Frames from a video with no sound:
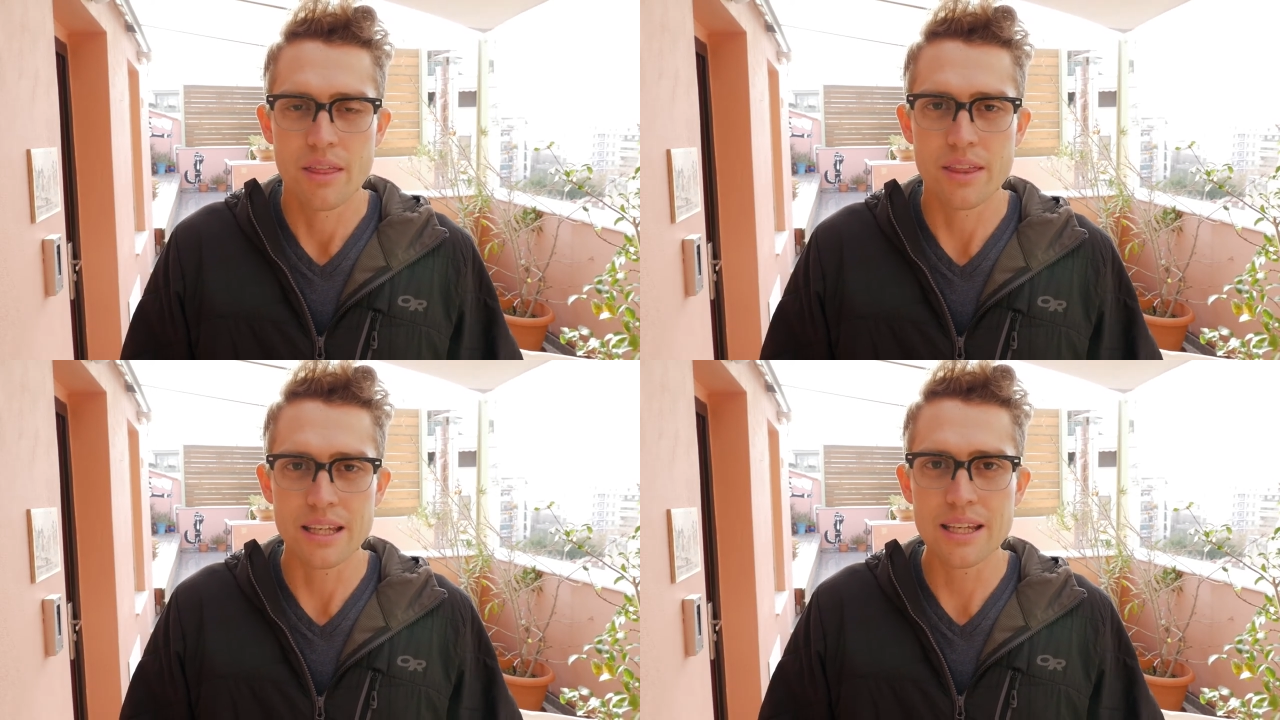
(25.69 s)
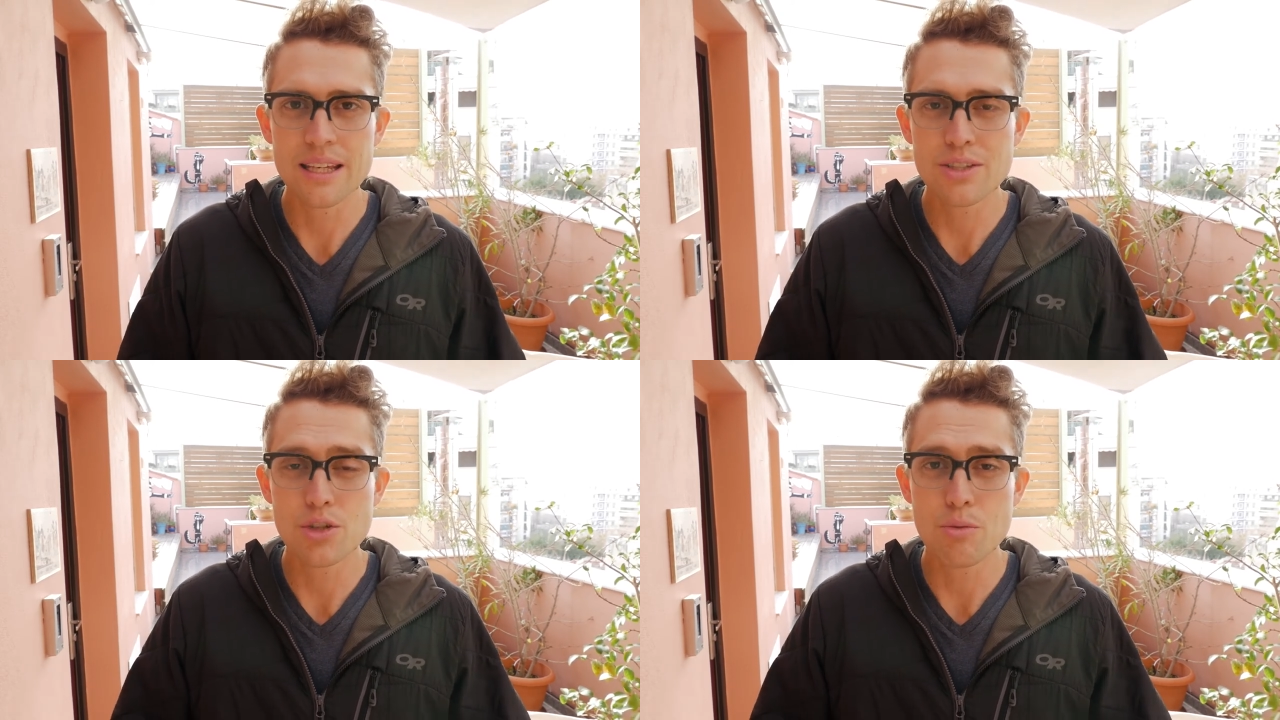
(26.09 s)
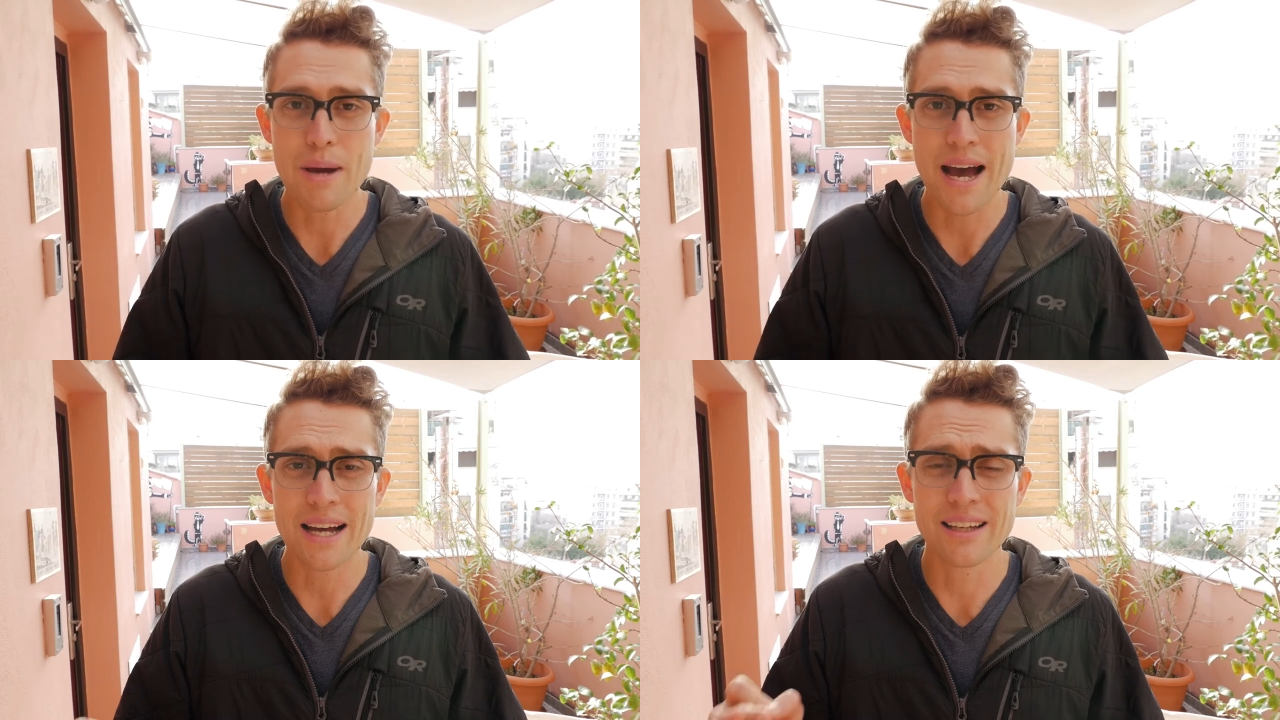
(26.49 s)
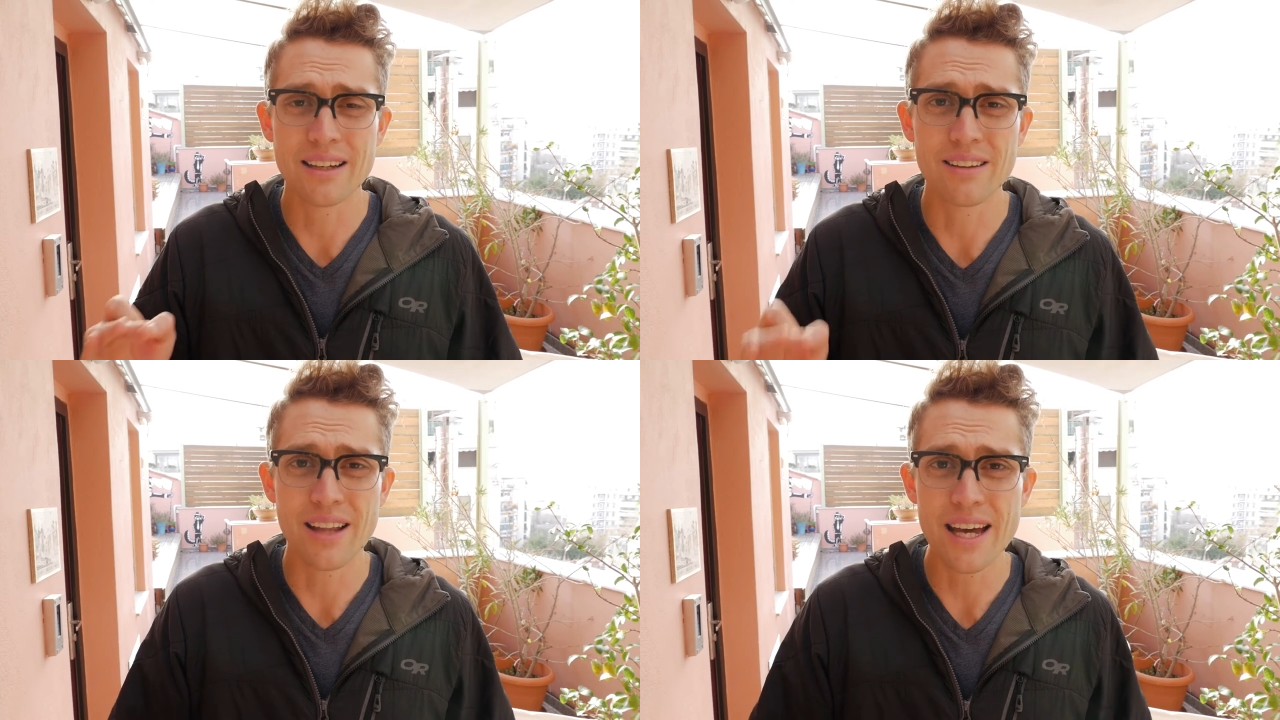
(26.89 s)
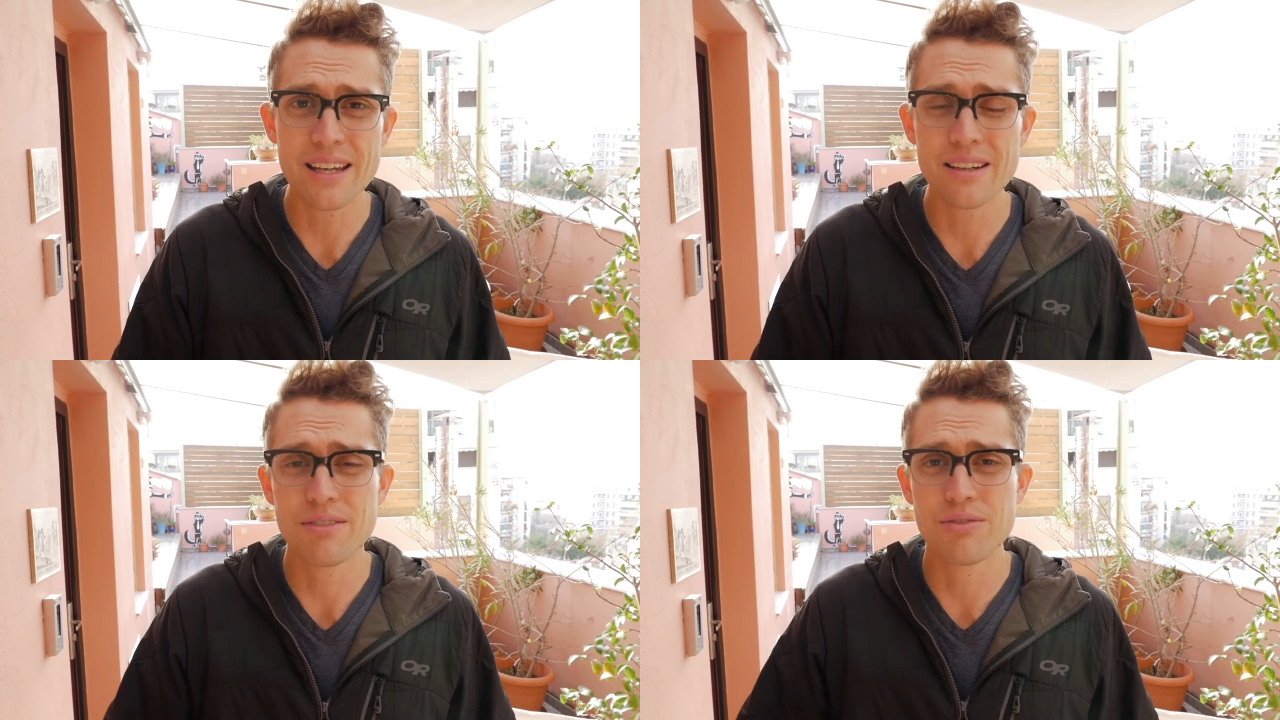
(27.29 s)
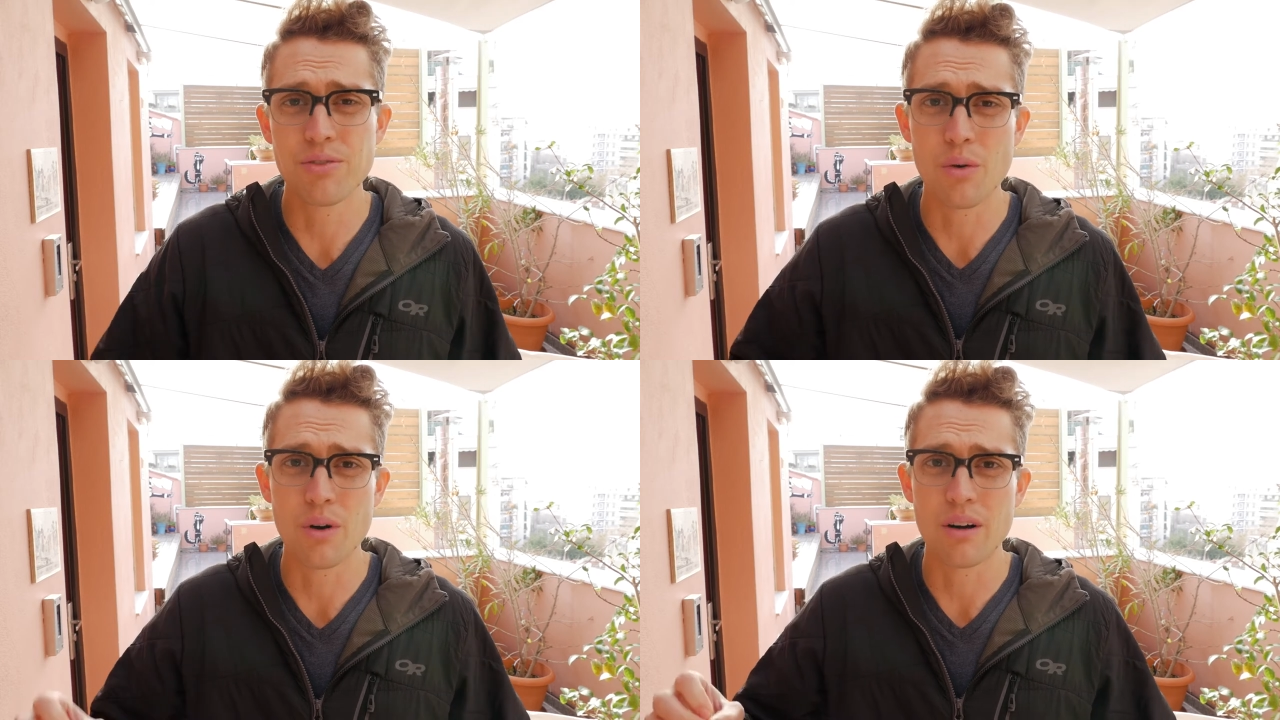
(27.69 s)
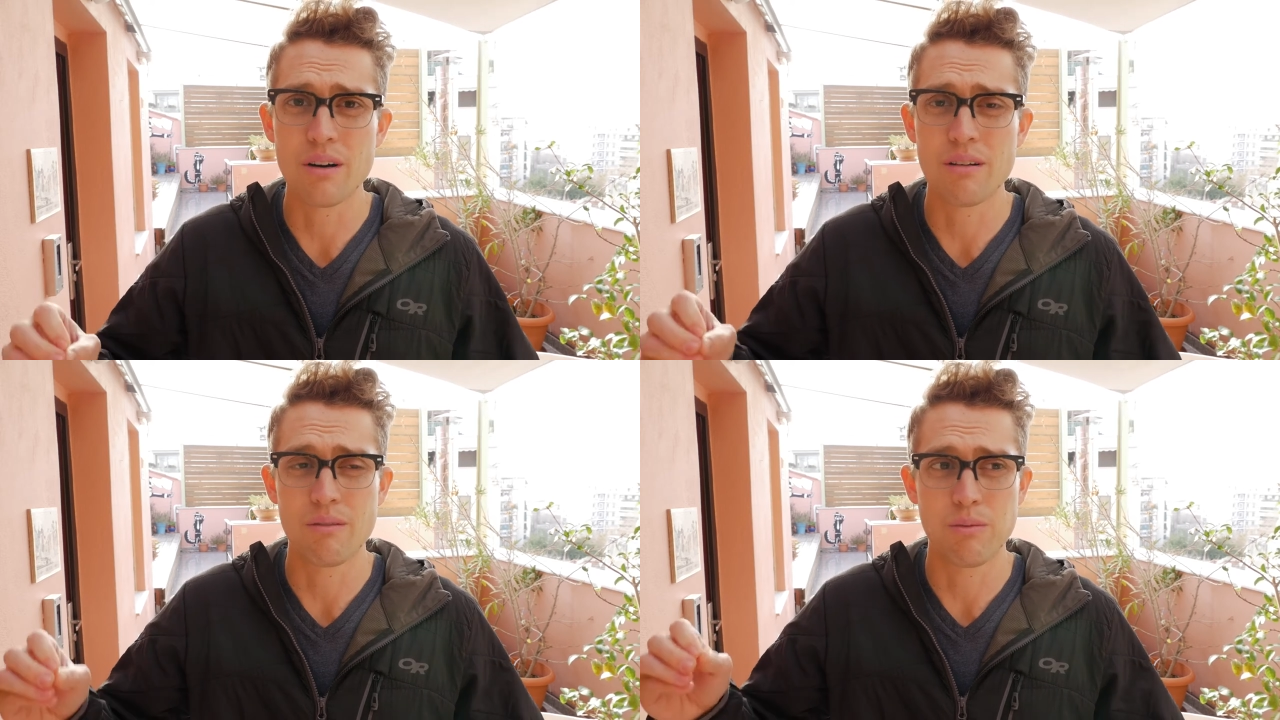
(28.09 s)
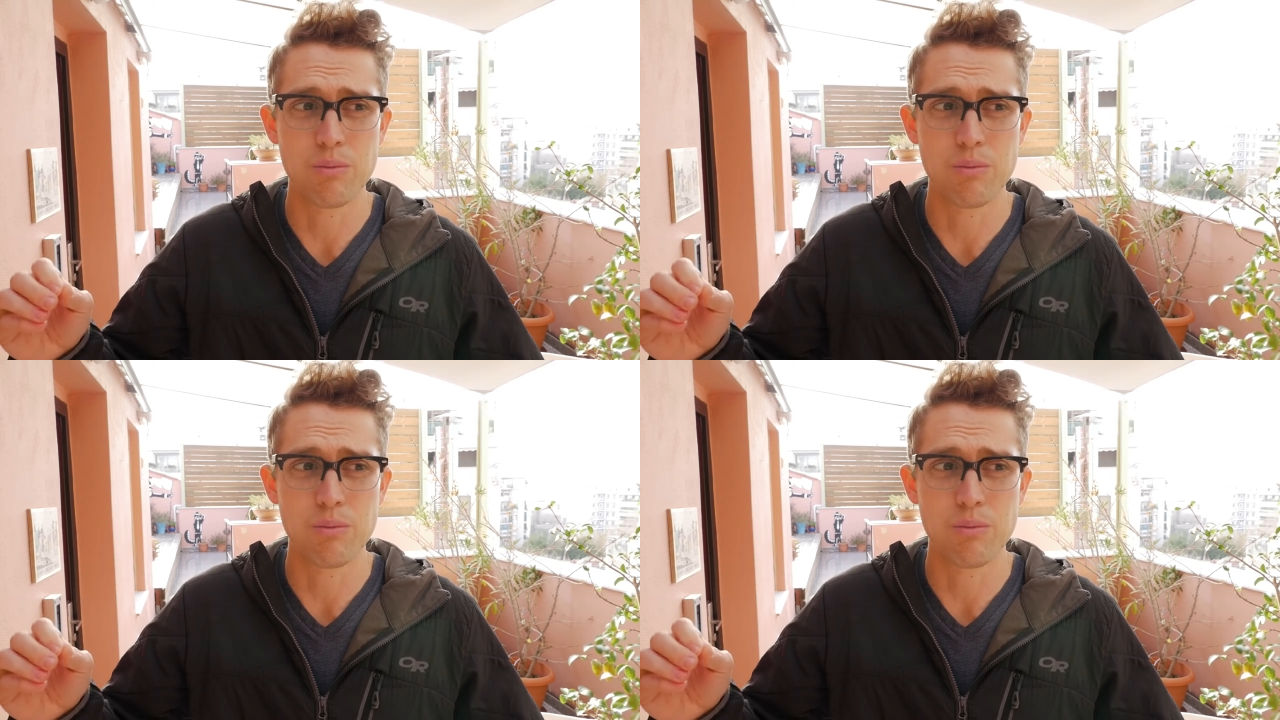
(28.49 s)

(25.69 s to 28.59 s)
The key to packing light for